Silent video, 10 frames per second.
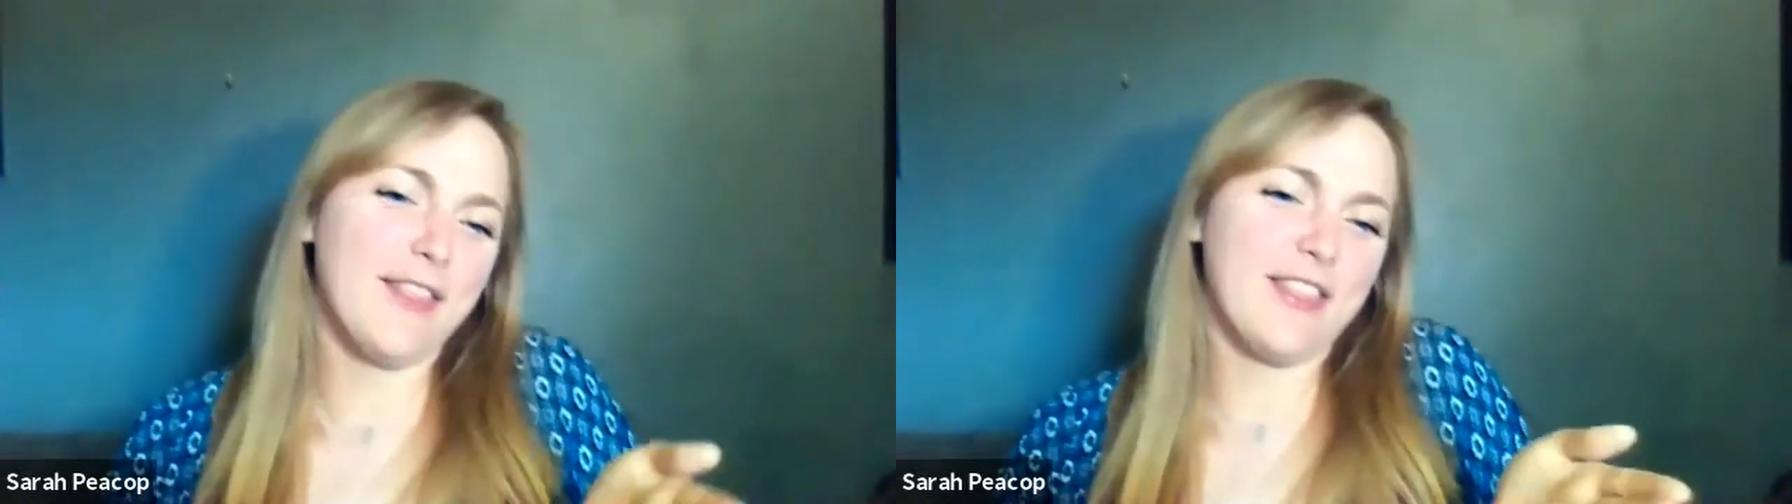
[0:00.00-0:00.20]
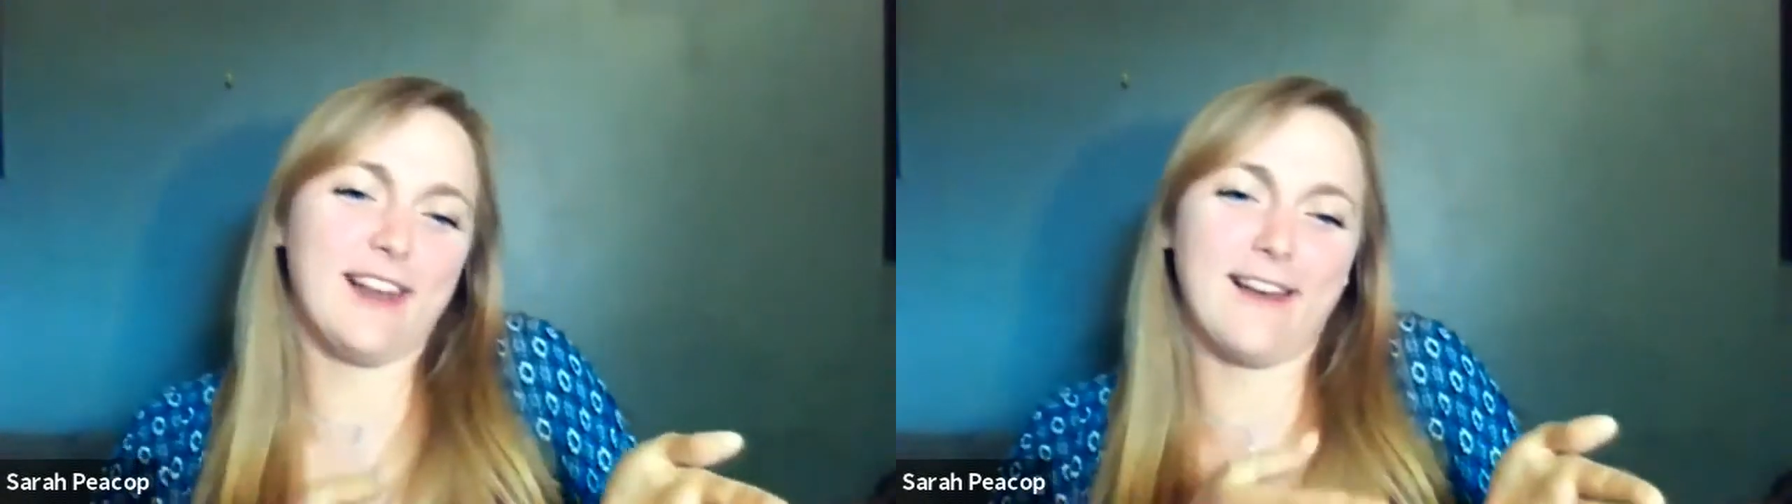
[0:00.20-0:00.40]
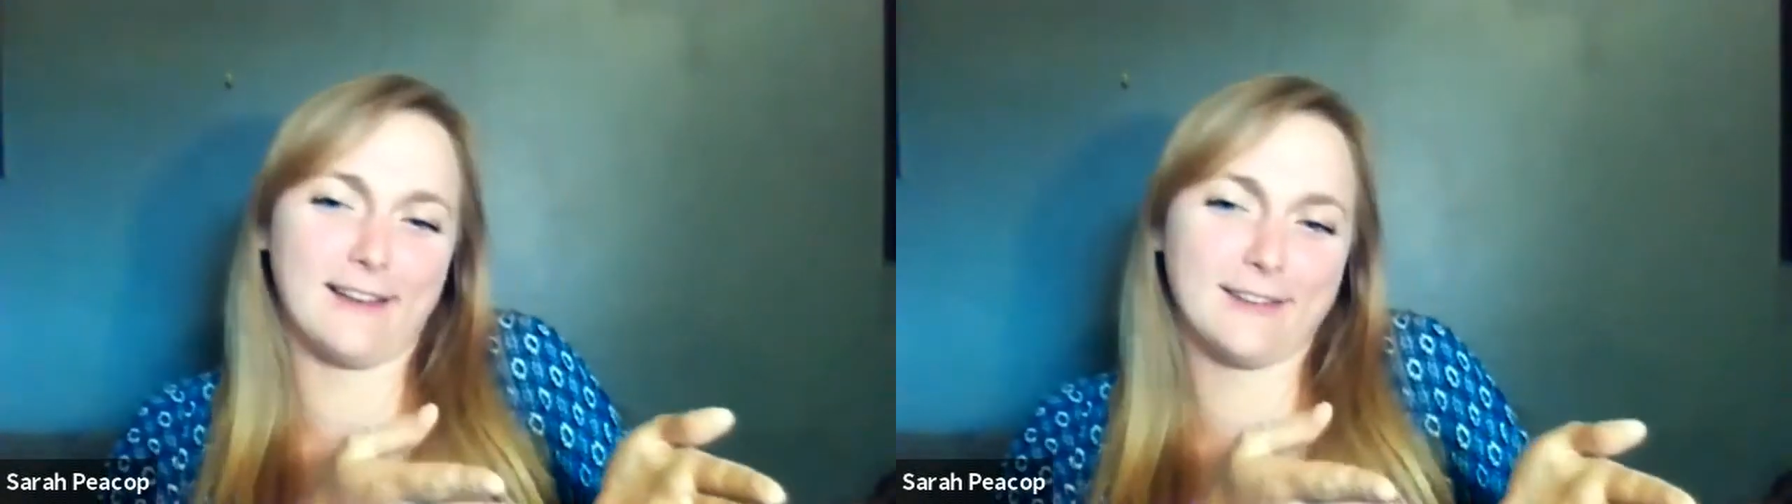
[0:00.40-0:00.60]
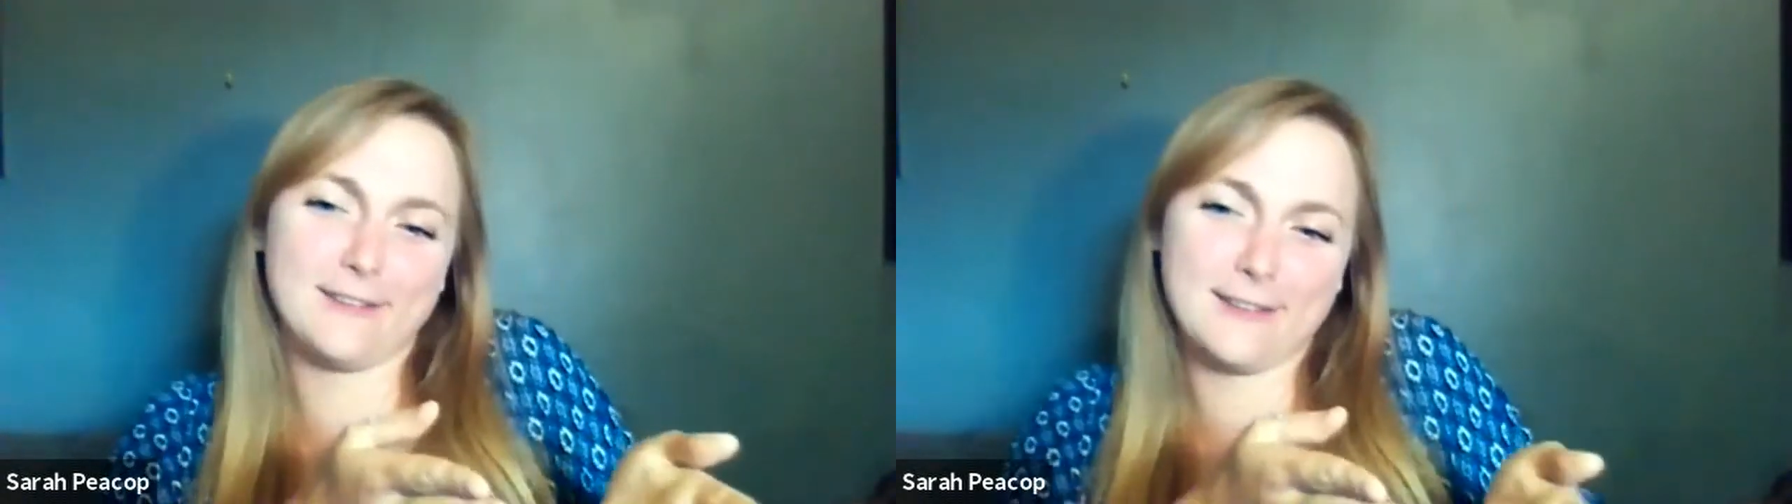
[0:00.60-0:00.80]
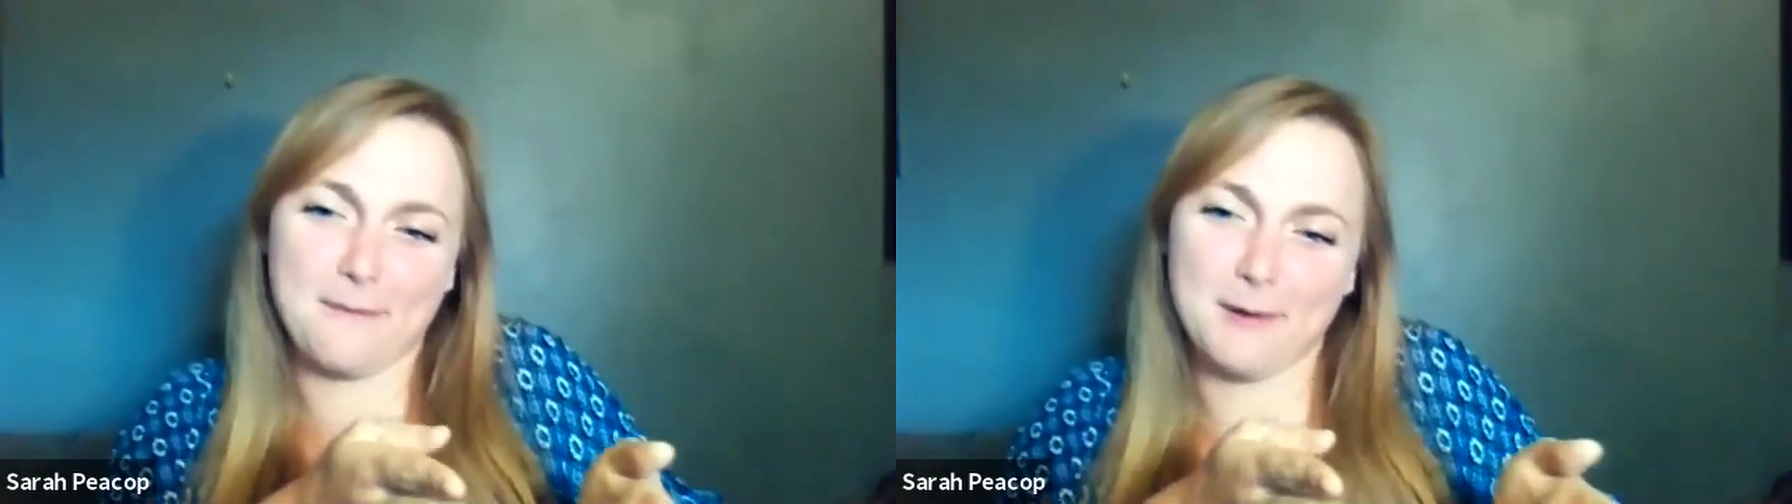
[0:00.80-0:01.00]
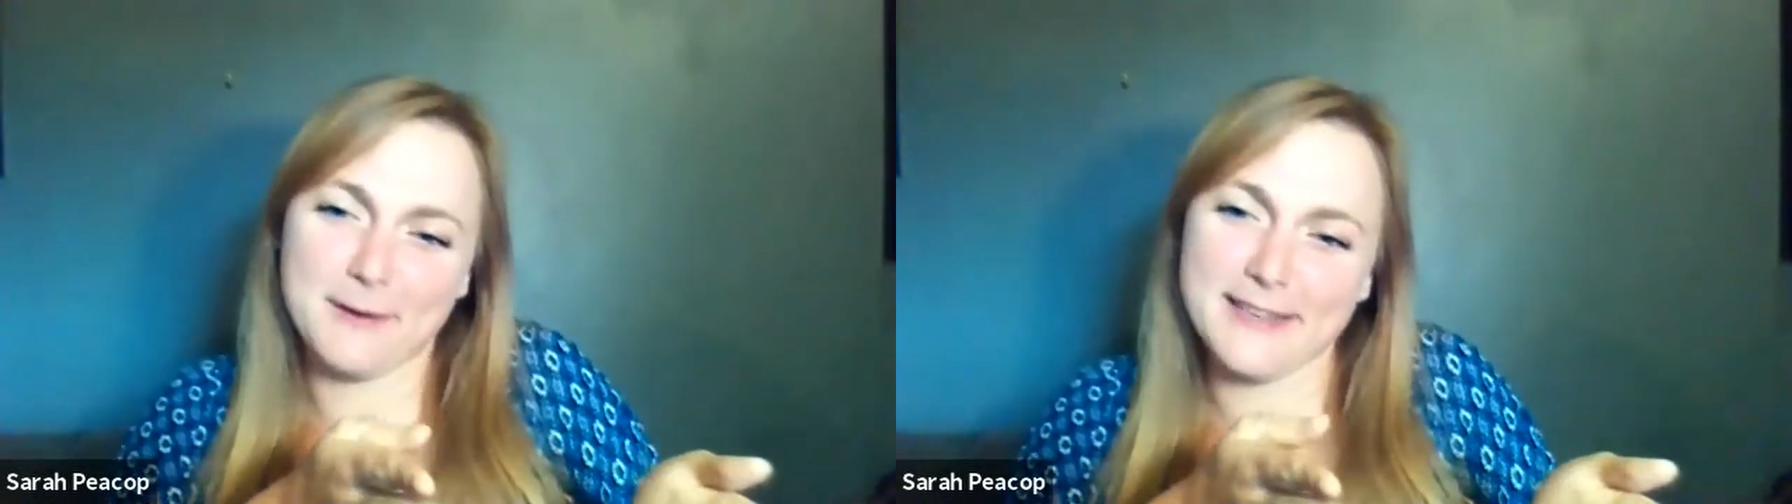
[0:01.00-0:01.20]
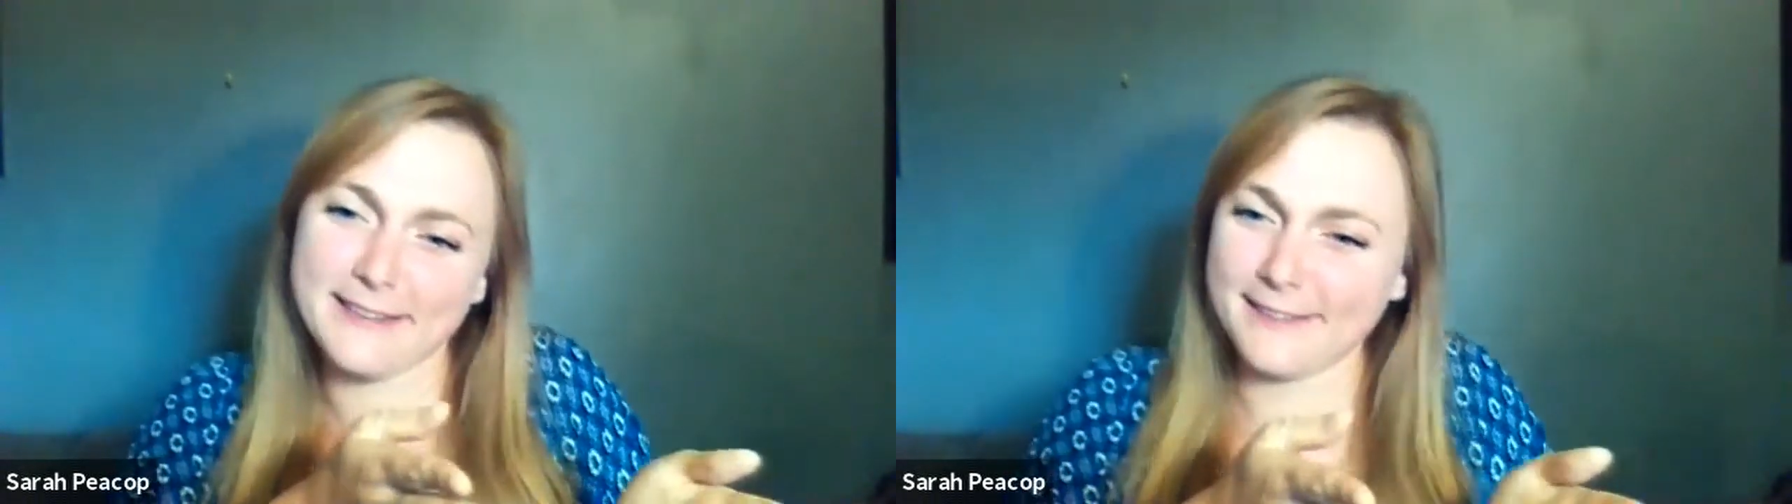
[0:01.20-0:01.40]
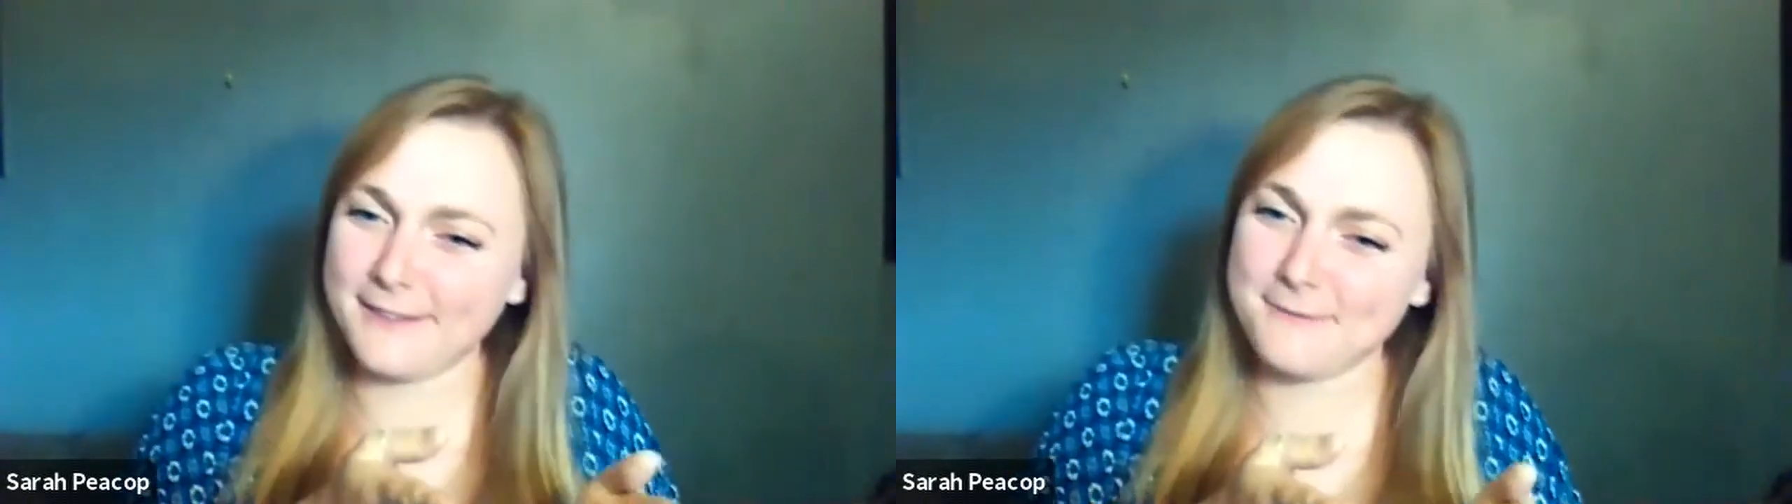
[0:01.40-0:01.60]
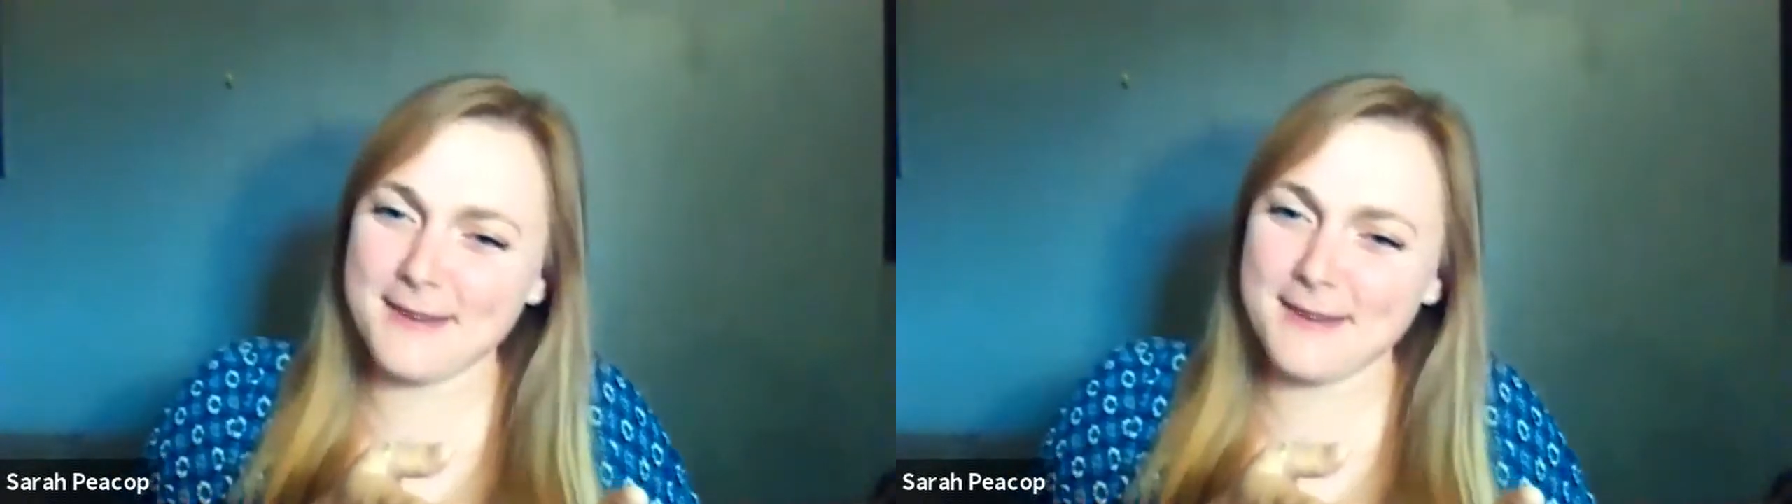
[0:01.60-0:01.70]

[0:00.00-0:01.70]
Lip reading: the last couple of weeks of